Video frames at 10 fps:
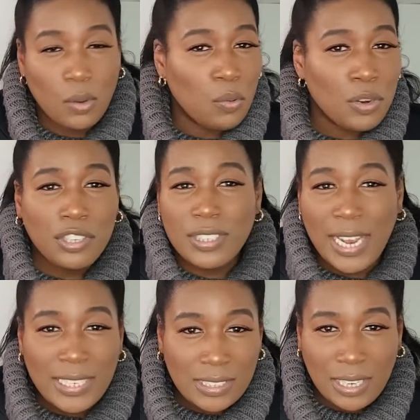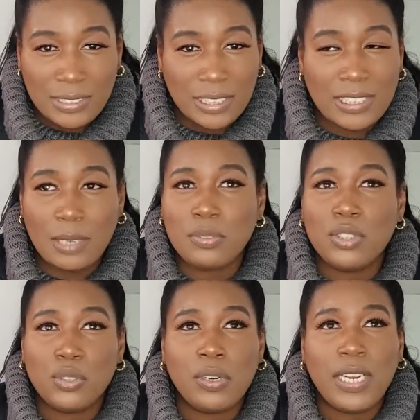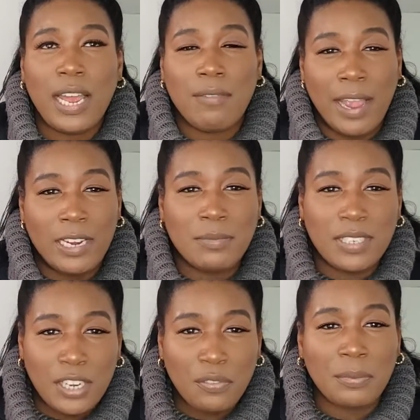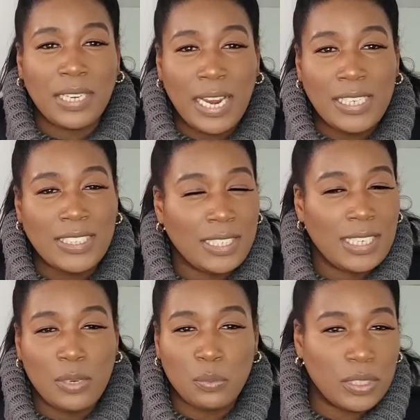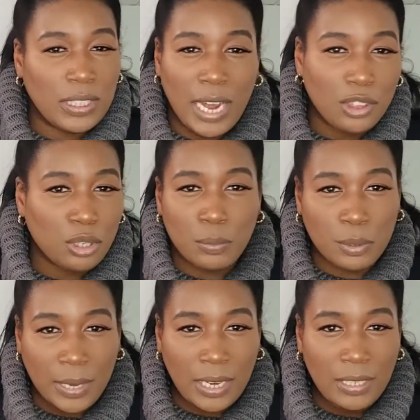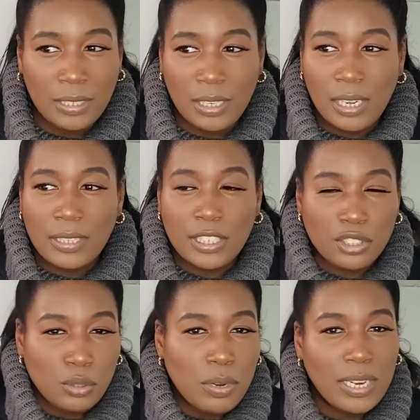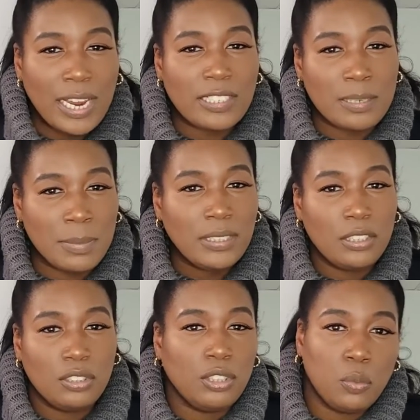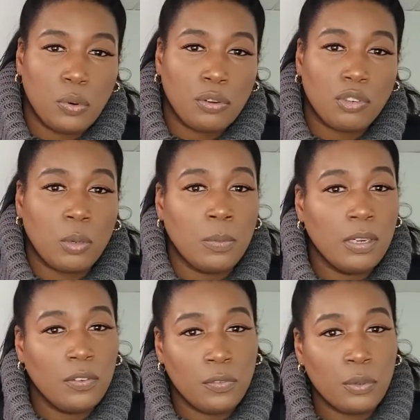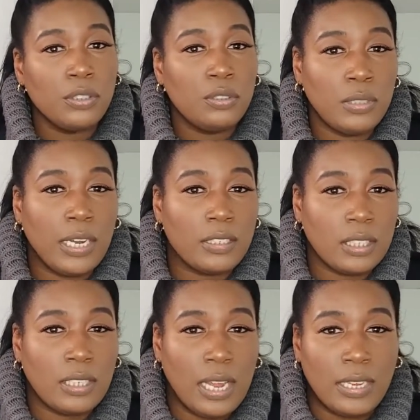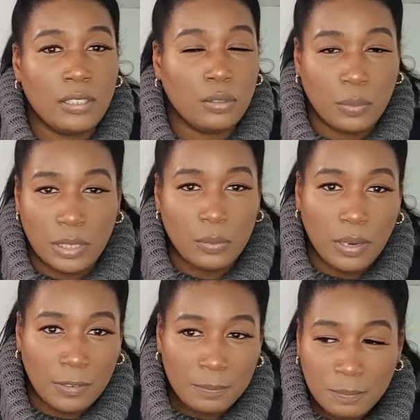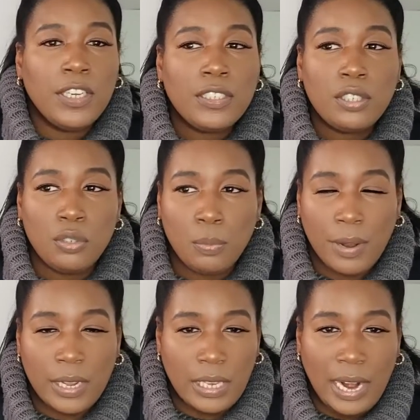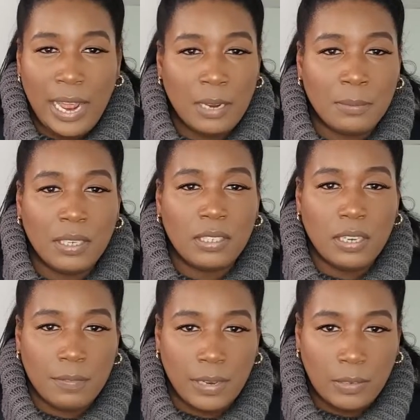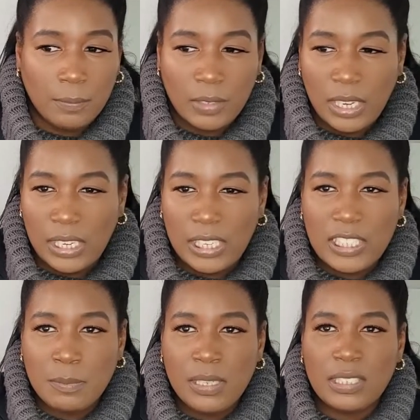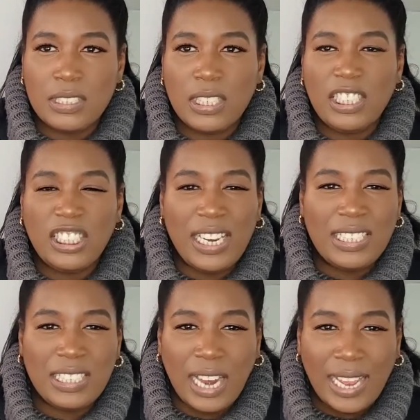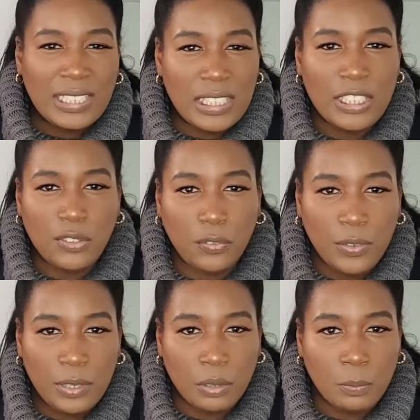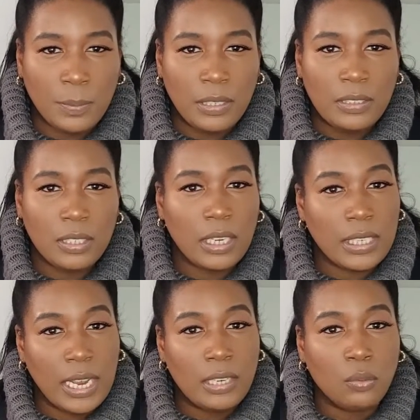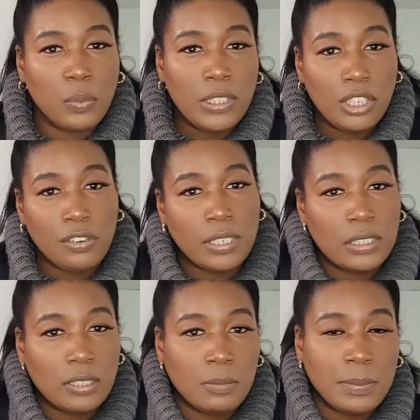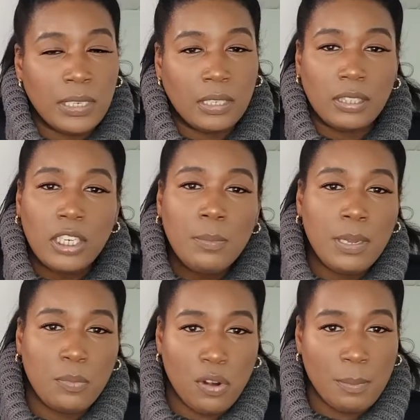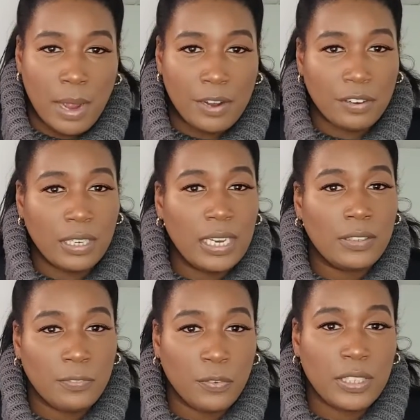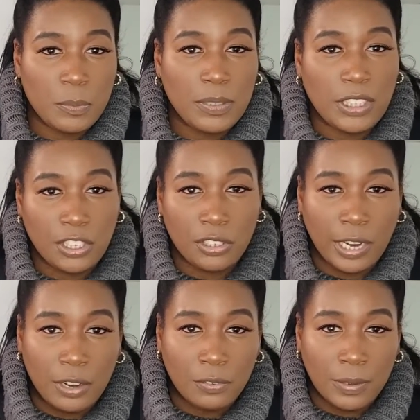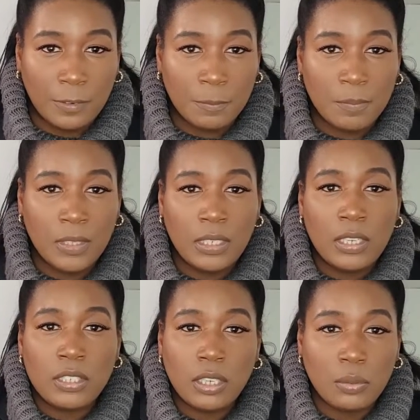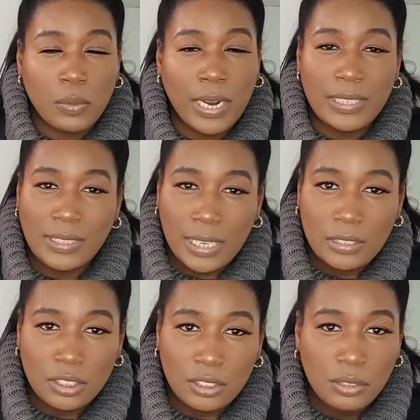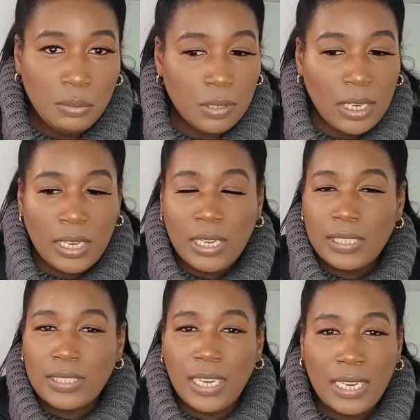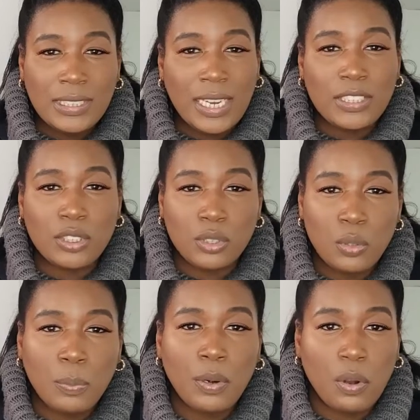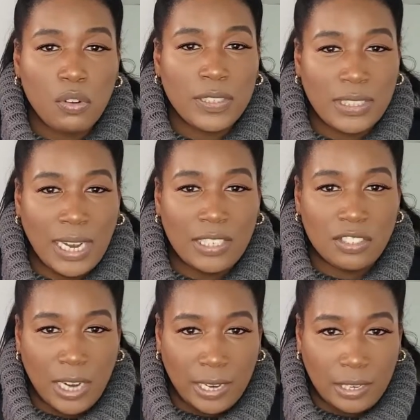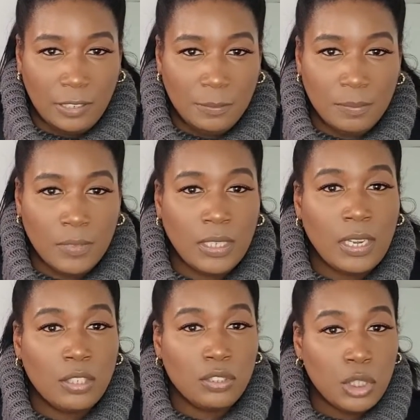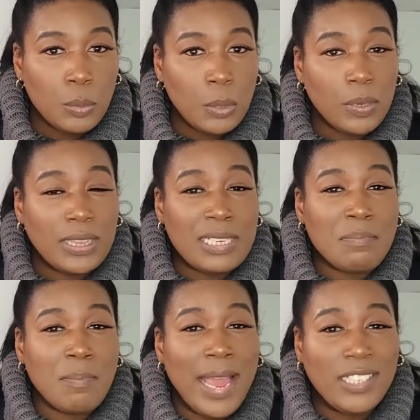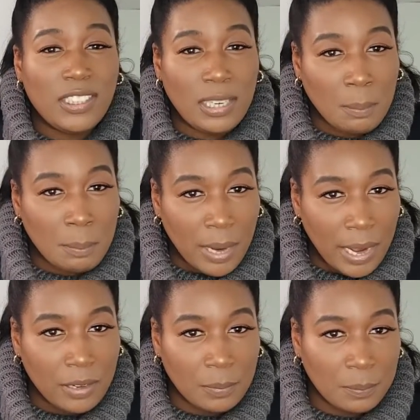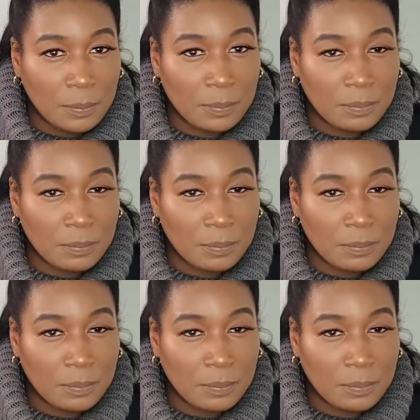or your dad's closet, because I'm sure they have items in there from the 80s that they would not throw away that you can actually mix into your wardrobe for 2021. There's a new brand that I am loving. It gives me such a 90s feel, but again, we turned it to be a little bit more modern for this particular outfit. So what I decided to do, take that super oversized jacket, do it with the matching bottom.